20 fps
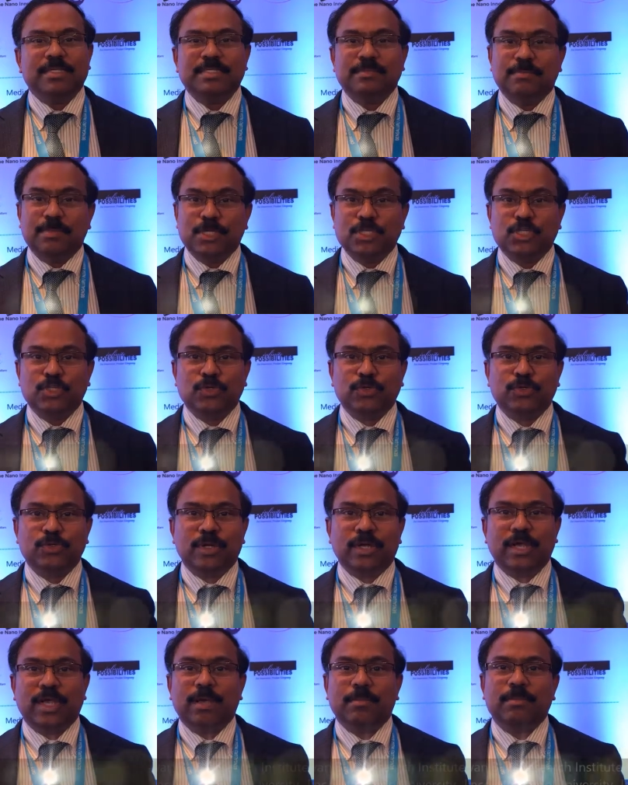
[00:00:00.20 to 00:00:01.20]
is
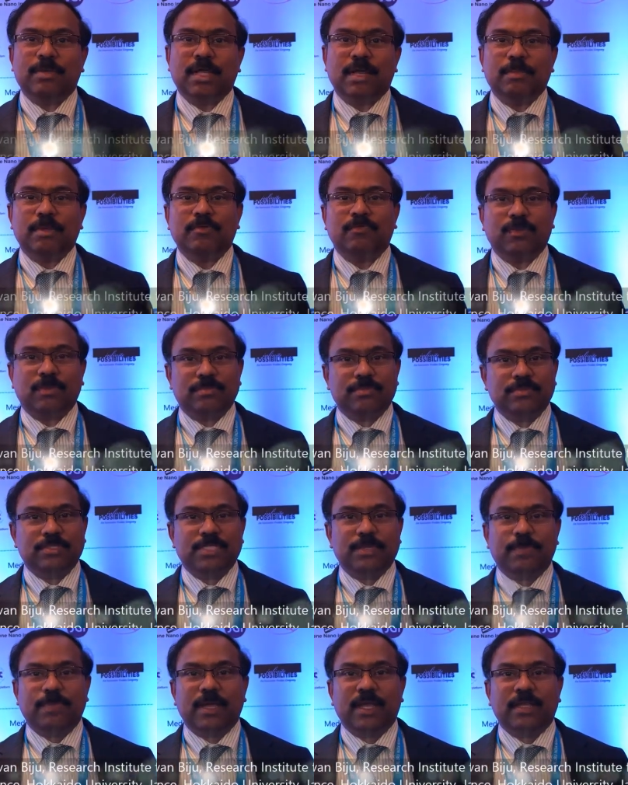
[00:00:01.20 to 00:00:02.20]
Biju. I am coming
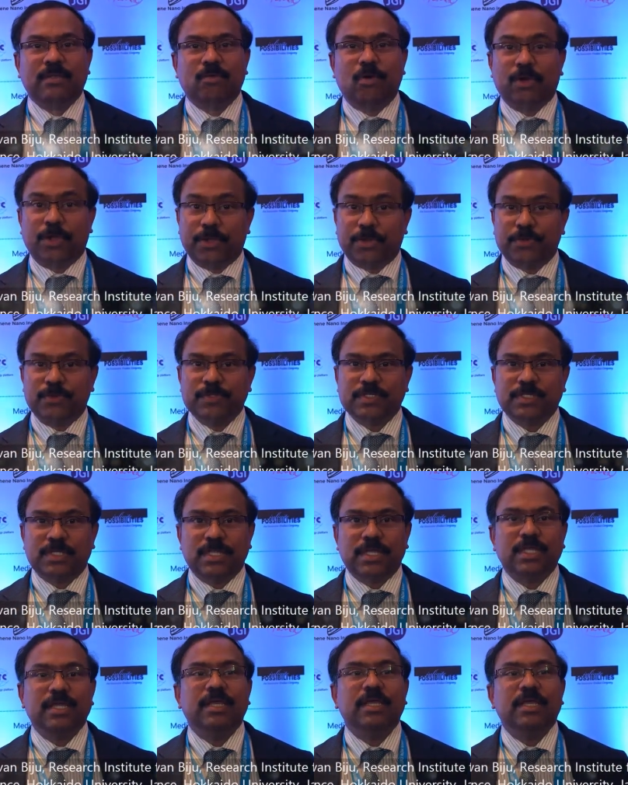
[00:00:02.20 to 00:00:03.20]
from Japan, Hokkaido
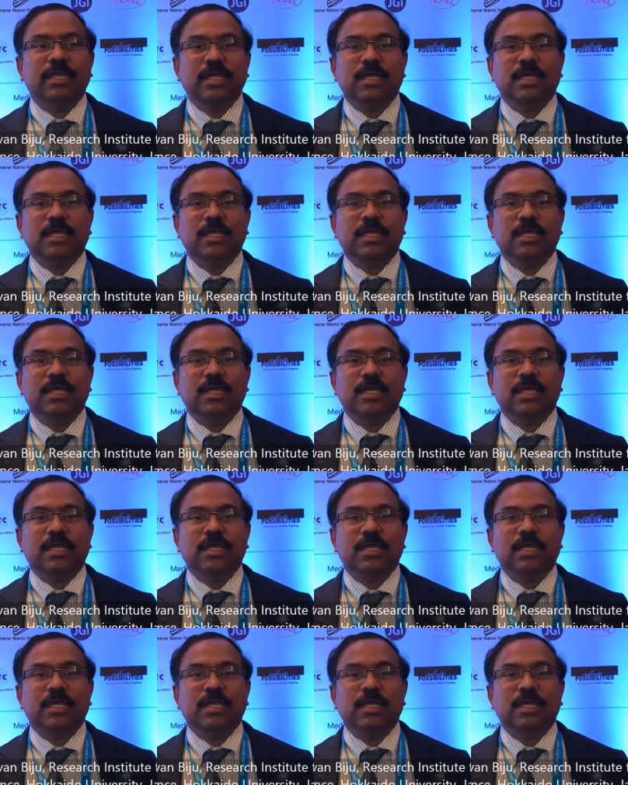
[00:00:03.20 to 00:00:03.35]
University.